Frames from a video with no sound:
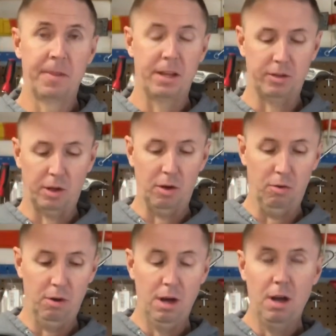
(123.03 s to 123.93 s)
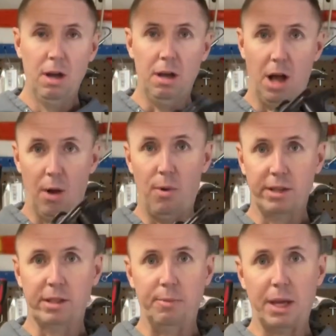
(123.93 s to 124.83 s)
So I
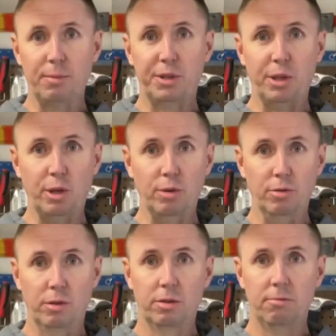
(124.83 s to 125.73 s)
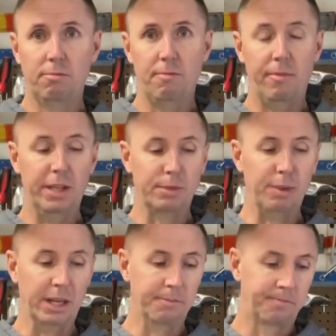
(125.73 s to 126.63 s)
want to be able to use this
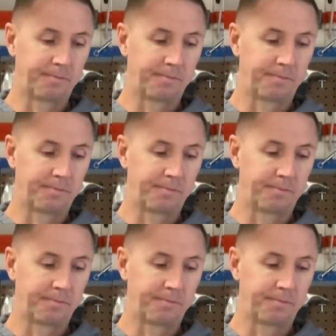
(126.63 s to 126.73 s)
plane.